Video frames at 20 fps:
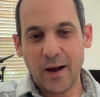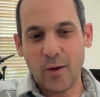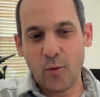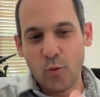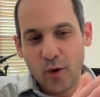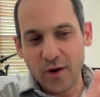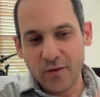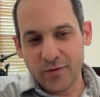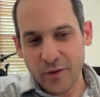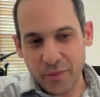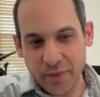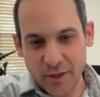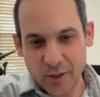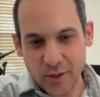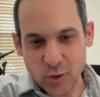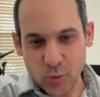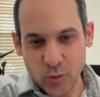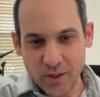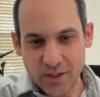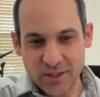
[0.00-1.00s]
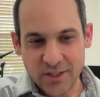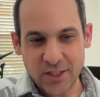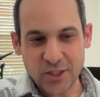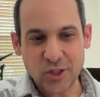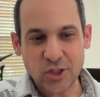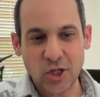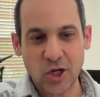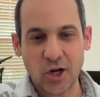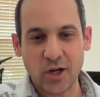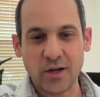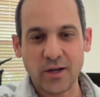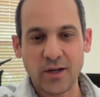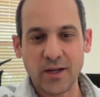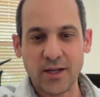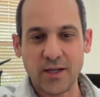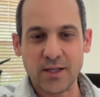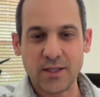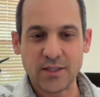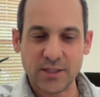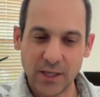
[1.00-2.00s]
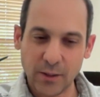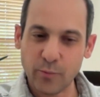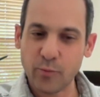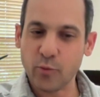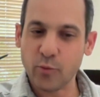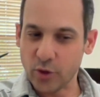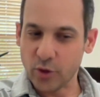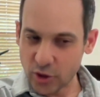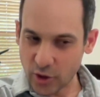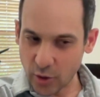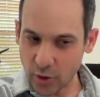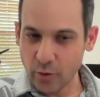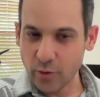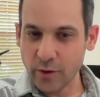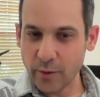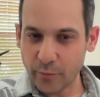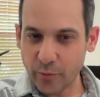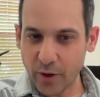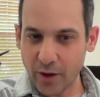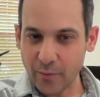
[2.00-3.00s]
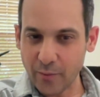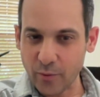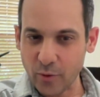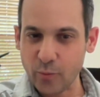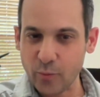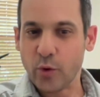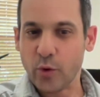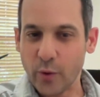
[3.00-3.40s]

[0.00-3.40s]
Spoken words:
one of the things we insist on is, yep, we'll show you the problem.